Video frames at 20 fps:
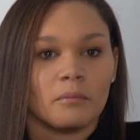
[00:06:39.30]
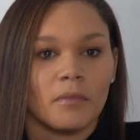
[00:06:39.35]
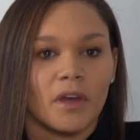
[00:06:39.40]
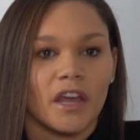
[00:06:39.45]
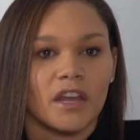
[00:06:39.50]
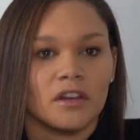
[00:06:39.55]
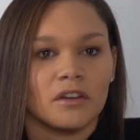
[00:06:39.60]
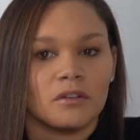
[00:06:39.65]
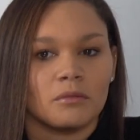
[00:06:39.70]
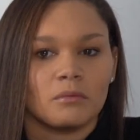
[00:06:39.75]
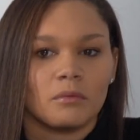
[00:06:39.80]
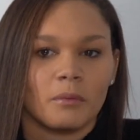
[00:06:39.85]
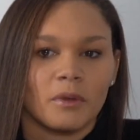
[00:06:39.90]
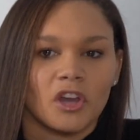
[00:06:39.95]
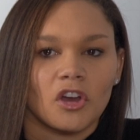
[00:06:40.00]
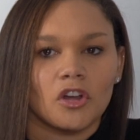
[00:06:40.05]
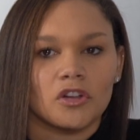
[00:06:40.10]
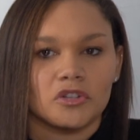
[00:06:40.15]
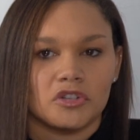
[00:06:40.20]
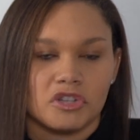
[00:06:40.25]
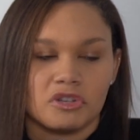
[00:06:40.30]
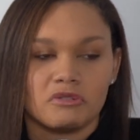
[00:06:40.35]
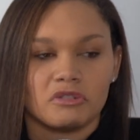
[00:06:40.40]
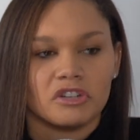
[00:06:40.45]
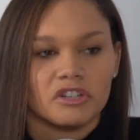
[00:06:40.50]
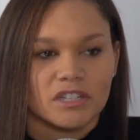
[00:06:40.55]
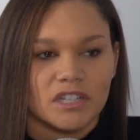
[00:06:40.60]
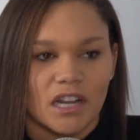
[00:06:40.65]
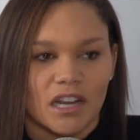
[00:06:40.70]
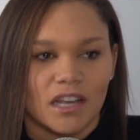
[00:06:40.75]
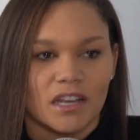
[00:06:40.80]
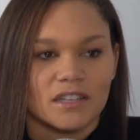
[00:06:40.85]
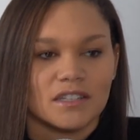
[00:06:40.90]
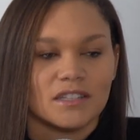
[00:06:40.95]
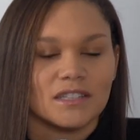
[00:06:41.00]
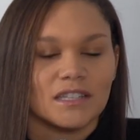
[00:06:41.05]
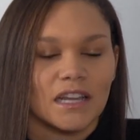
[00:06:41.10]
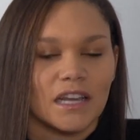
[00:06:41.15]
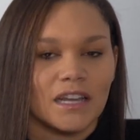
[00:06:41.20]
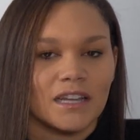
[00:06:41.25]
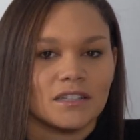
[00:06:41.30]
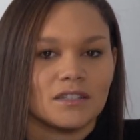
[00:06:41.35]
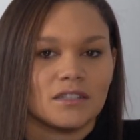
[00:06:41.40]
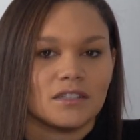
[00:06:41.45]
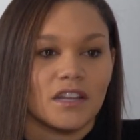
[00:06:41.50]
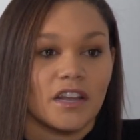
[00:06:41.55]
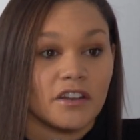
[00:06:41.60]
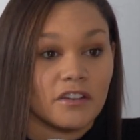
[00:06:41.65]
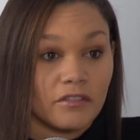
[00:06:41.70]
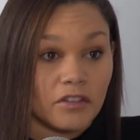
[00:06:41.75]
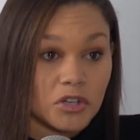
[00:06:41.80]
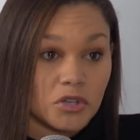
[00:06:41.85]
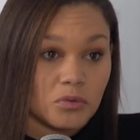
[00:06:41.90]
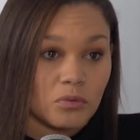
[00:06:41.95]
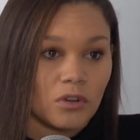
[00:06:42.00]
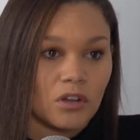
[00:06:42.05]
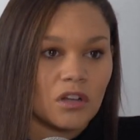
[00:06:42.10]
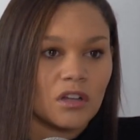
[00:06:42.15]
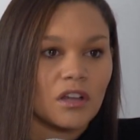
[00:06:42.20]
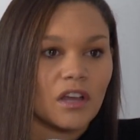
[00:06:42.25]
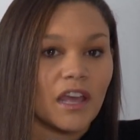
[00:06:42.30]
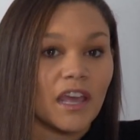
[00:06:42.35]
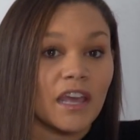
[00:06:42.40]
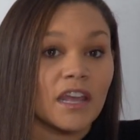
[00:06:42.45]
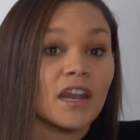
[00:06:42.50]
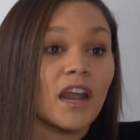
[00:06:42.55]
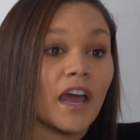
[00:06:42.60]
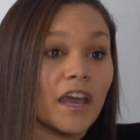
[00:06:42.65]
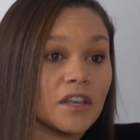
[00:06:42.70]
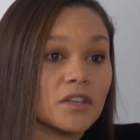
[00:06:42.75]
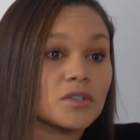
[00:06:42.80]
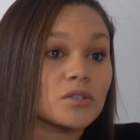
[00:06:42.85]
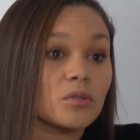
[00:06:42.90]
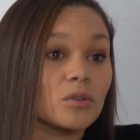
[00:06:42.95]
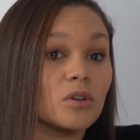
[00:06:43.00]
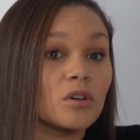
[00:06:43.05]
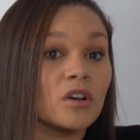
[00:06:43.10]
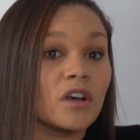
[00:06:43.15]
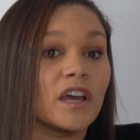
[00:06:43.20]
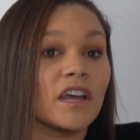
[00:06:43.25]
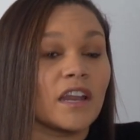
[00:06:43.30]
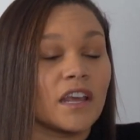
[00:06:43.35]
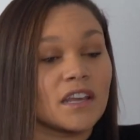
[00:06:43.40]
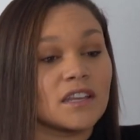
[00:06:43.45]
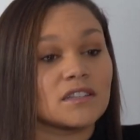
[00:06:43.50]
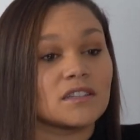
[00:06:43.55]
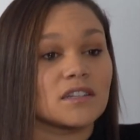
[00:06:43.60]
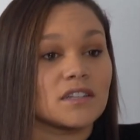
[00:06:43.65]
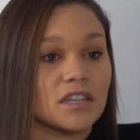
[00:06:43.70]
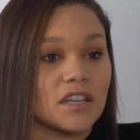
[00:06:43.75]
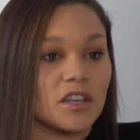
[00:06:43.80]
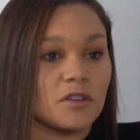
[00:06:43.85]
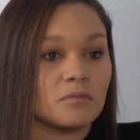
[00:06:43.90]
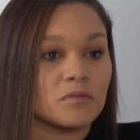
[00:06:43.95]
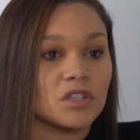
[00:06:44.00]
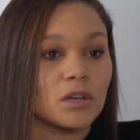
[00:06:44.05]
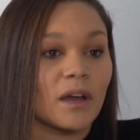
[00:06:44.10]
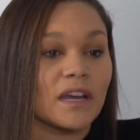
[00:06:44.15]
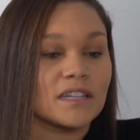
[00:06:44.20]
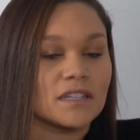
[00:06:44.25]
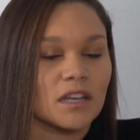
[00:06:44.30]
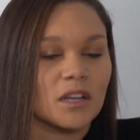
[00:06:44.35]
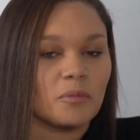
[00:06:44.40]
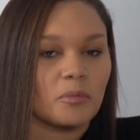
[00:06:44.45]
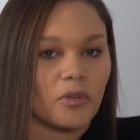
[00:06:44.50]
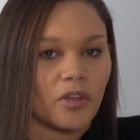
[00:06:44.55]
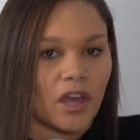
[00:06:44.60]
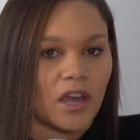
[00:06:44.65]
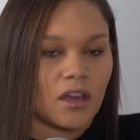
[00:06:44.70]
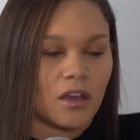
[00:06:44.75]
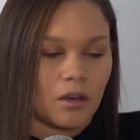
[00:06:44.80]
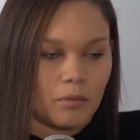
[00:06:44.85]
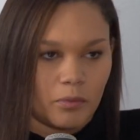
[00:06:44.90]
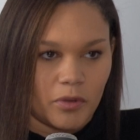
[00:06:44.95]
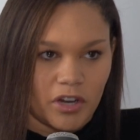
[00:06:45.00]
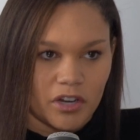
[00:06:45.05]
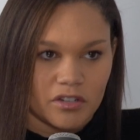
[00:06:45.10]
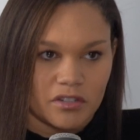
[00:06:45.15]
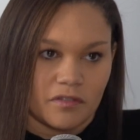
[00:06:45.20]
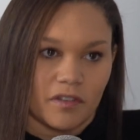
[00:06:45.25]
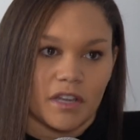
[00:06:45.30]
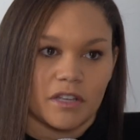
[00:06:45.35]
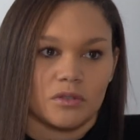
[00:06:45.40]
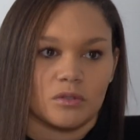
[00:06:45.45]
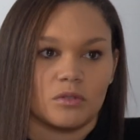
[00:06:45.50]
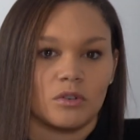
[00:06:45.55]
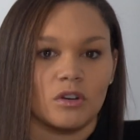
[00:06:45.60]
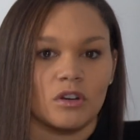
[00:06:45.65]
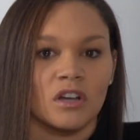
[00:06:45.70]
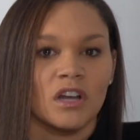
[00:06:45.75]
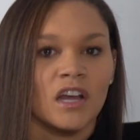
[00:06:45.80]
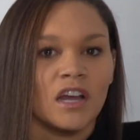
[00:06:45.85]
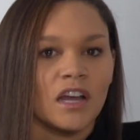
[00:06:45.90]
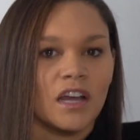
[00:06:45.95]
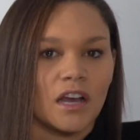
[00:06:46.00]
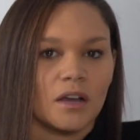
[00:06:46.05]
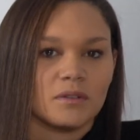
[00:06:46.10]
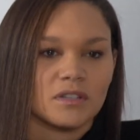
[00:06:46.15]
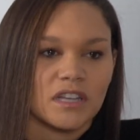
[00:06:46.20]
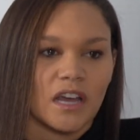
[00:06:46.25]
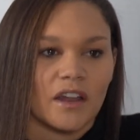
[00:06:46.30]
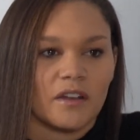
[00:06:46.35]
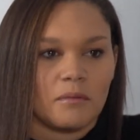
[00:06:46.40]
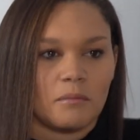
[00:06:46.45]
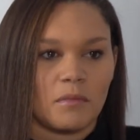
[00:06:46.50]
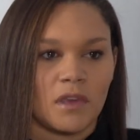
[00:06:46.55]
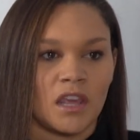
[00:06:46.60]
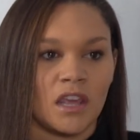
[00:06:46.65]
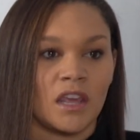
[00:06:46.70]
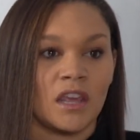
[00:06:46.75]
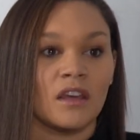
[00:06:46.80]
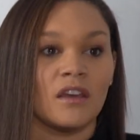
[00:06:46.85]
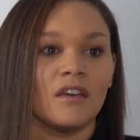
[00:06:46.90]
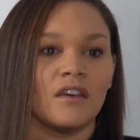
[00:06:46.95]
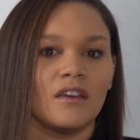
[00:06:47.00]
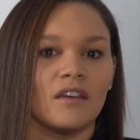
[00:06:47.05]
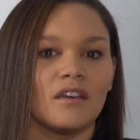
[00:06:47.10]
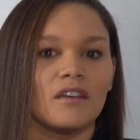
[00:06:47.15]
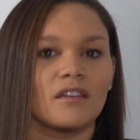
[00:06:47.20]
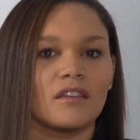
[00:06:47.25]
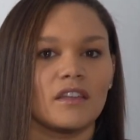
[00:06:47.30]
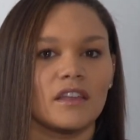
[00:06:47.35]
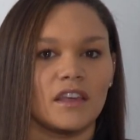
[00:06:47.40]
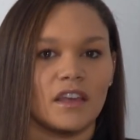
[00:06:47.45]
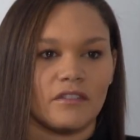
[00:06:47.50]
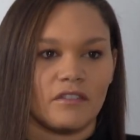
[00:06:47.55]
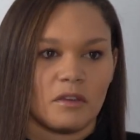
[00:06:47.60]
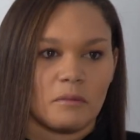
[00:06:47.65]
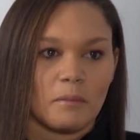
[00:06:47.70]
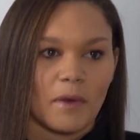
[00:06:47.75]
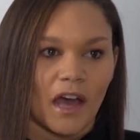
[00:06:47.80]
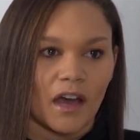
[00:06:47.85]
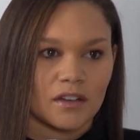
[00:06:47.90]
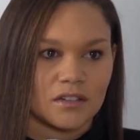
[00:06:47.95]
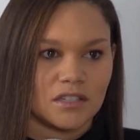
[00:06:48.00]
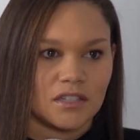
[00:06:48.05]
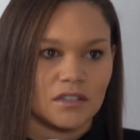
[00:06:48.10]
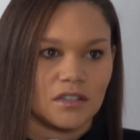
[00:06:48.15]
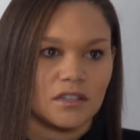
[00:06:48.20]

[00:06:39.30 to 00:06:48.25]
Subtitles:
in what we call junior tennis, it's individual. In high school, it is a team. So I did play a couple years of high school. I was kind of me giving back to